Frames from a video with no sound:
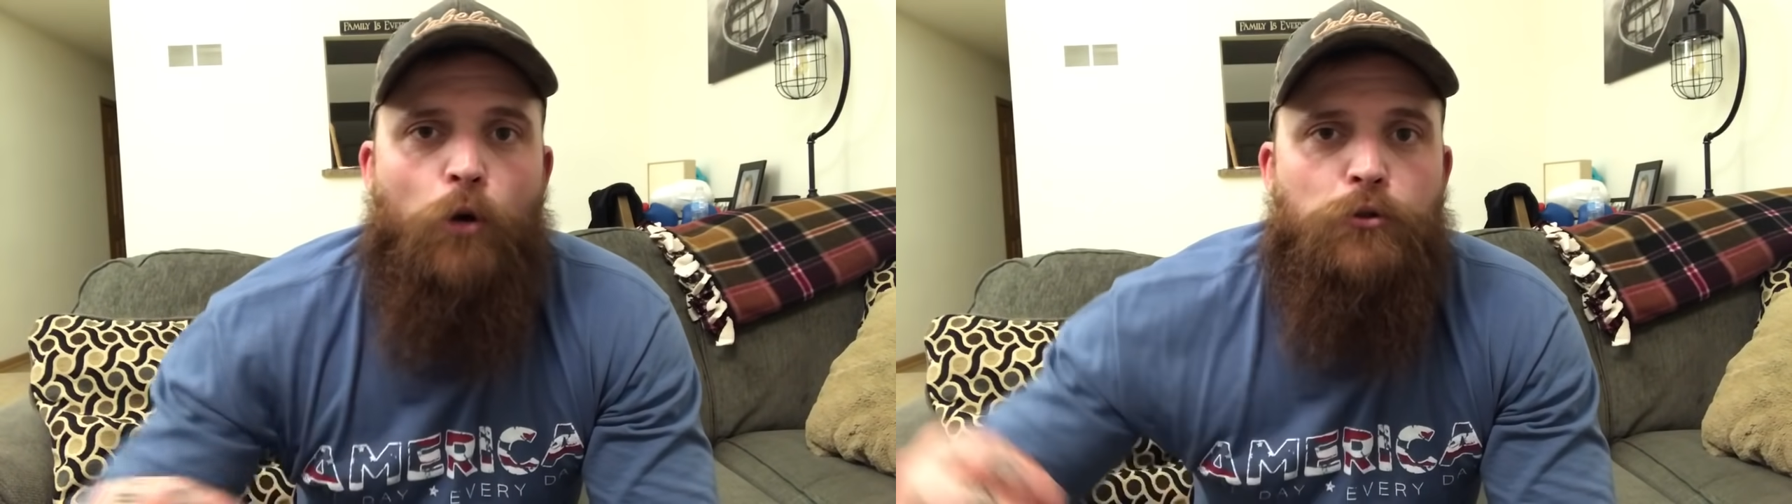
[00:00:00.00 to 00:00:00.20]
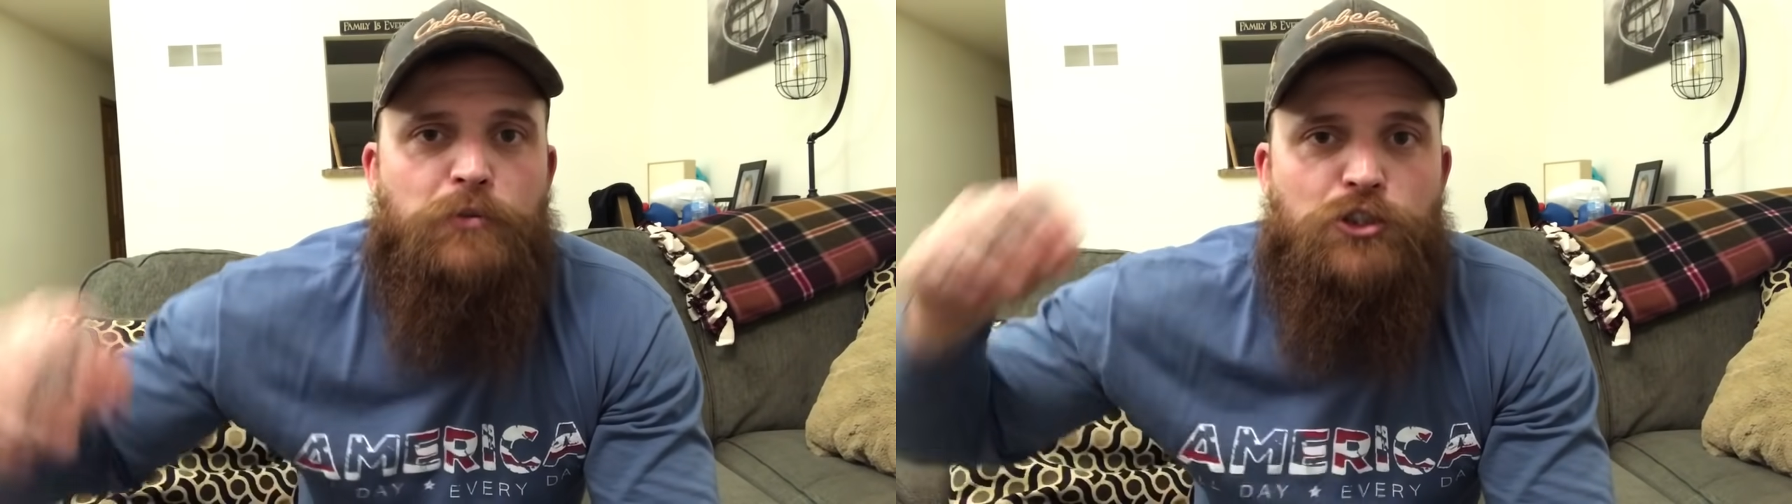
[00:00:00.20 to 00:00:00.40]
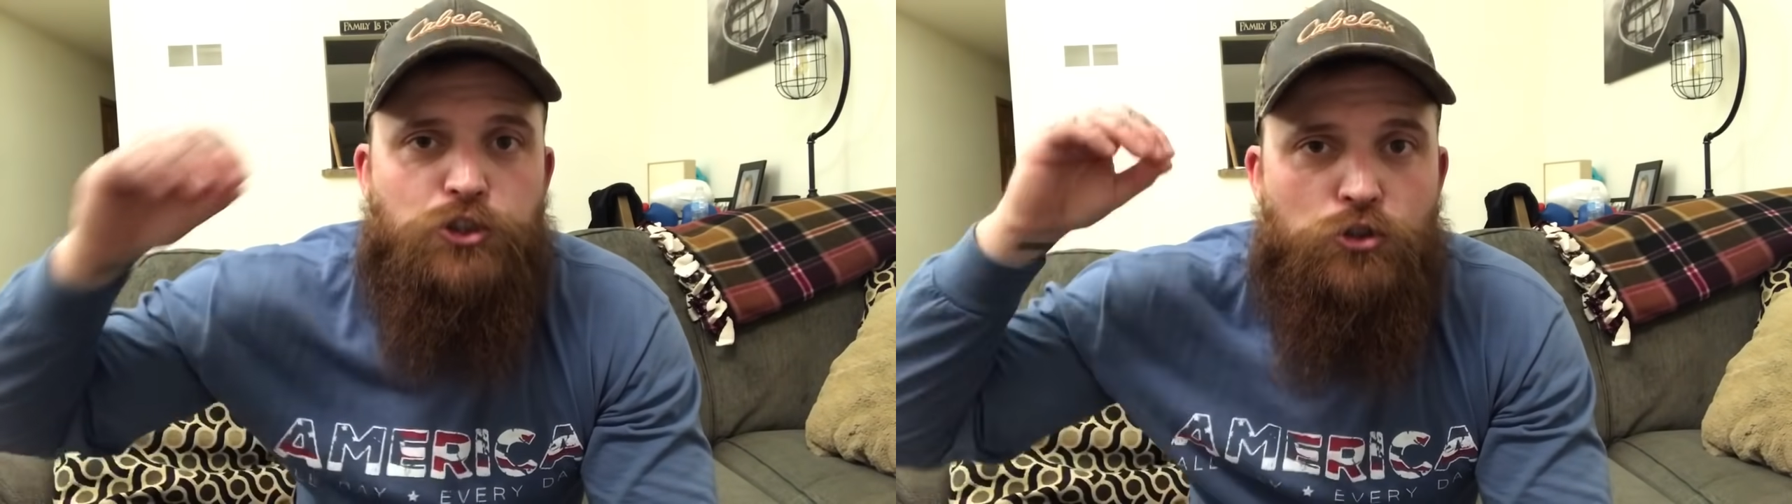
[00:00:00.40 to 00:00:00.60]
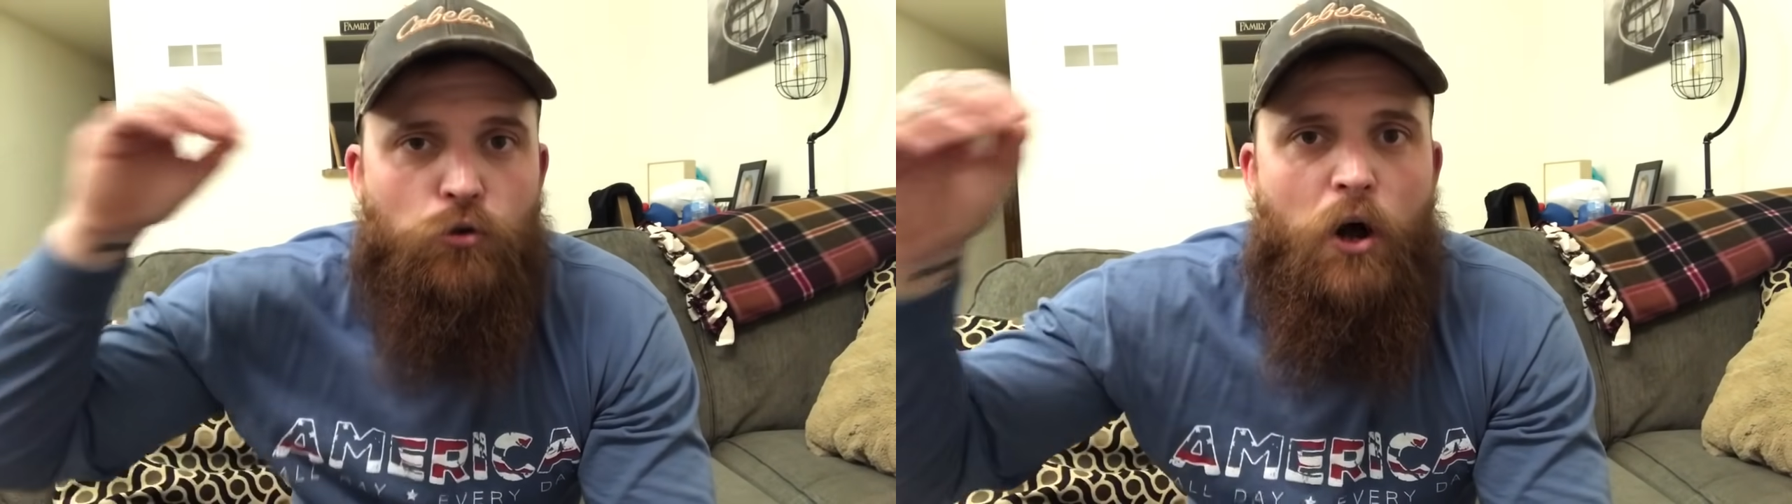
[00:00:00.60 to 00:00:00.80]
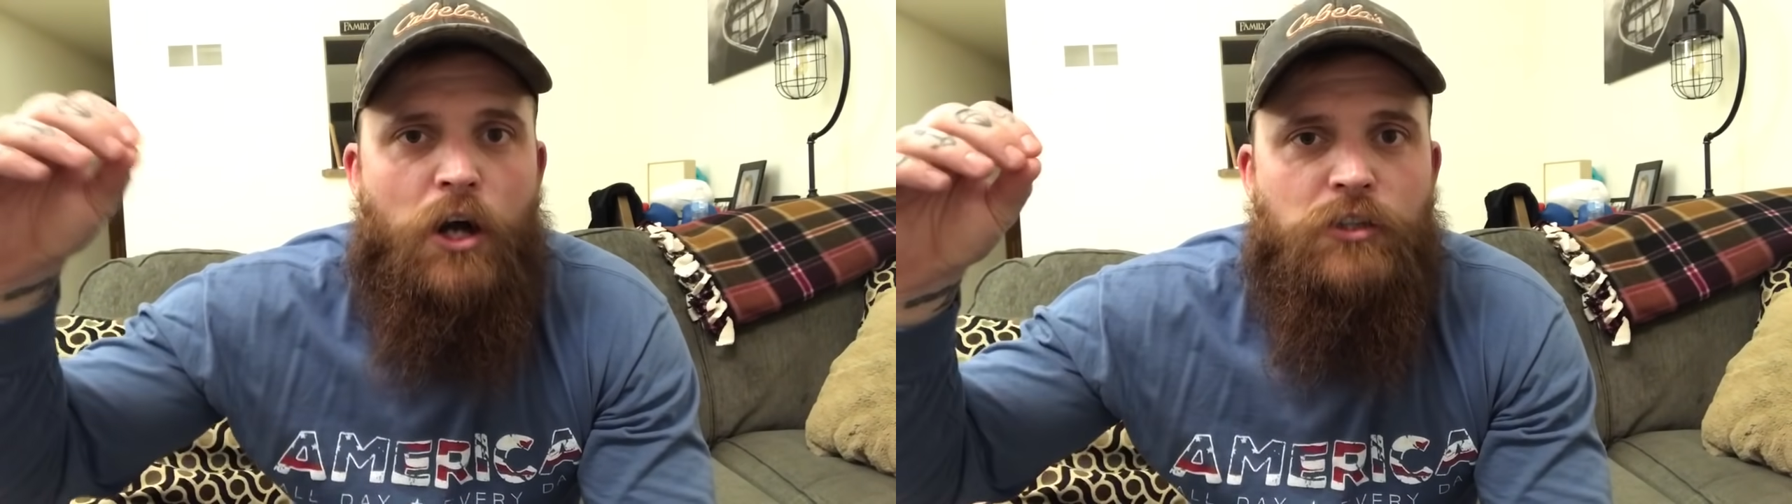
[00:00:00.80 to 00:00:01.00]
up to be
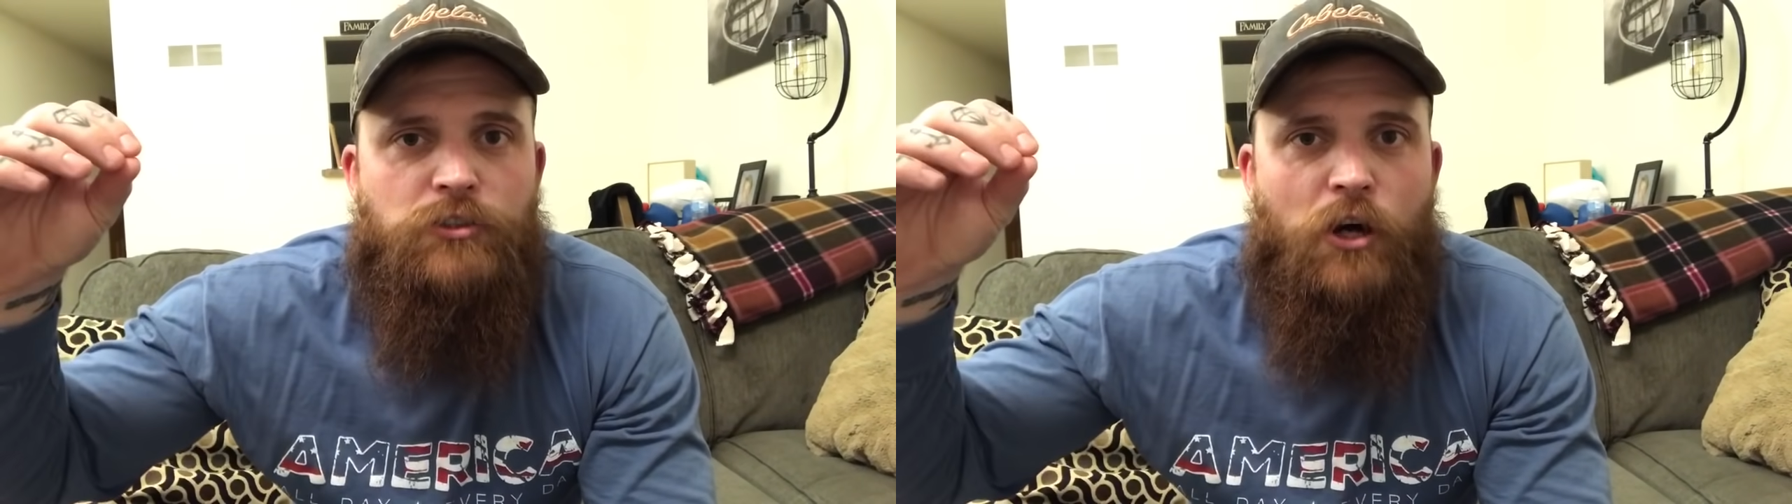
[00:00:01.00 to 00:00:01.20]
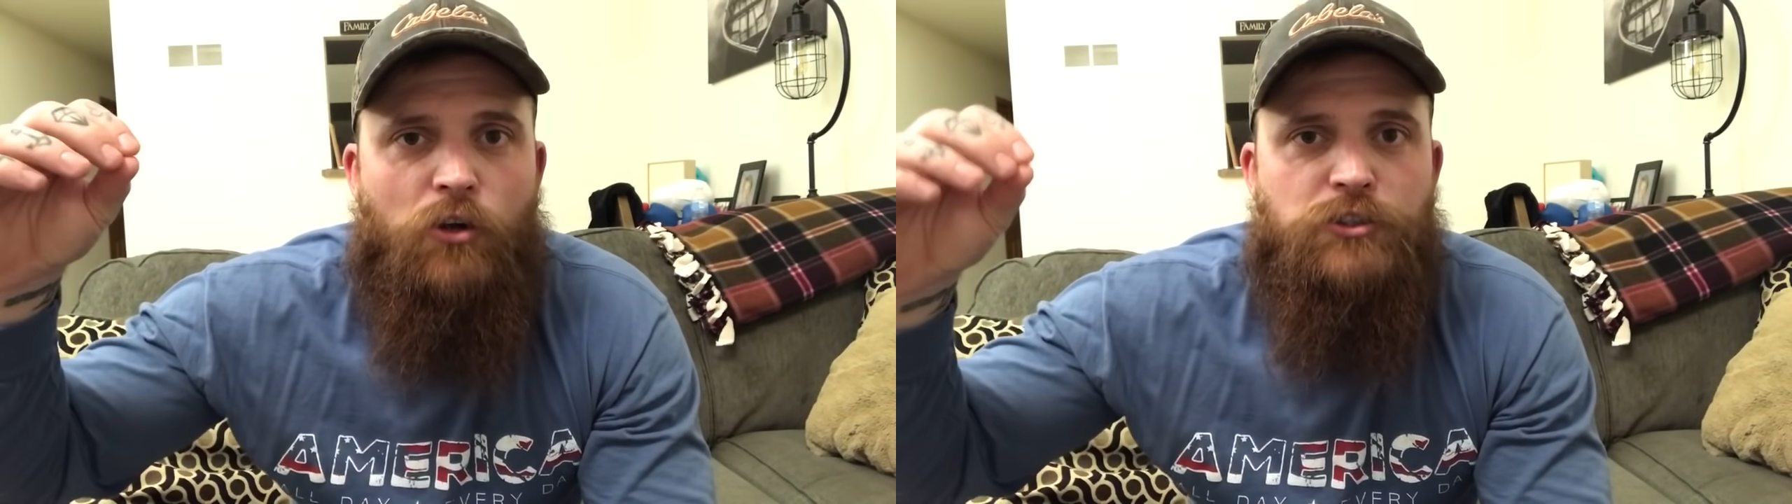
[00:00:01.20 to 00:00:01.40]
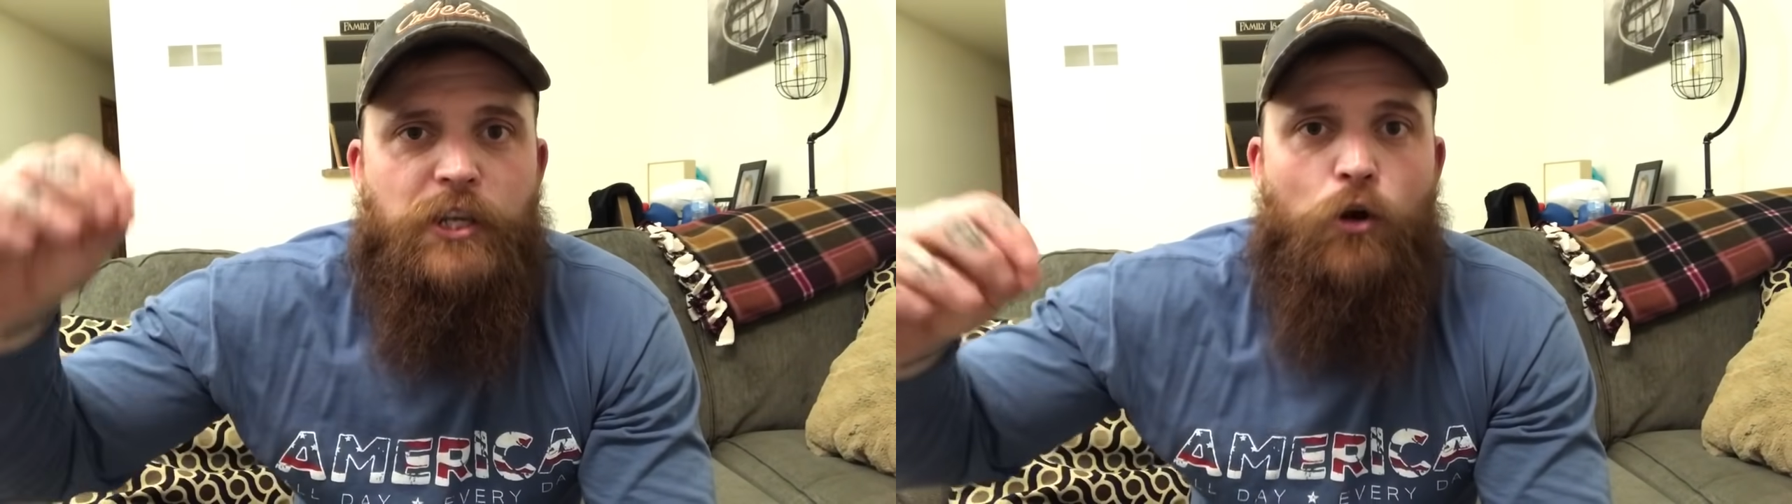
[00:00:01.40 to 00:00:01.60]
strong adults that